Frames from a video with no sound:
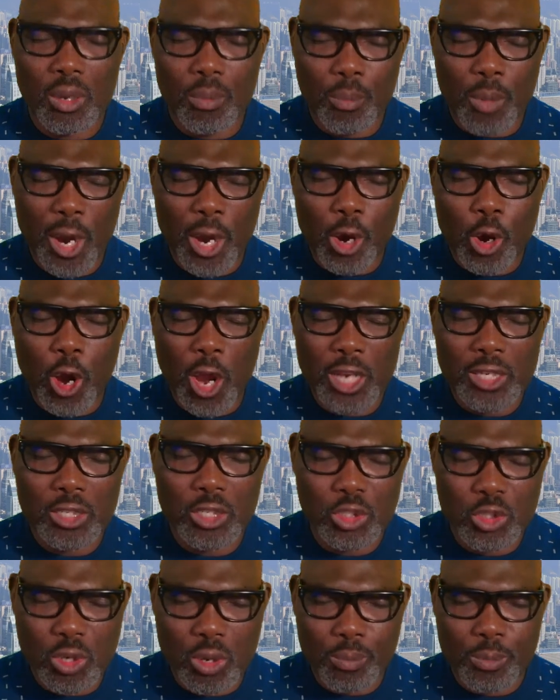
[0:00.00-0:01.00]
my heart
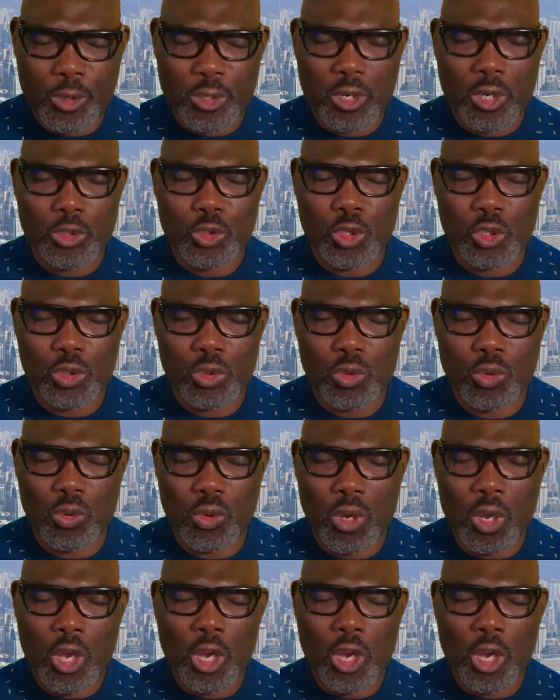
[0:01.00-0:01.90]
is open unto you.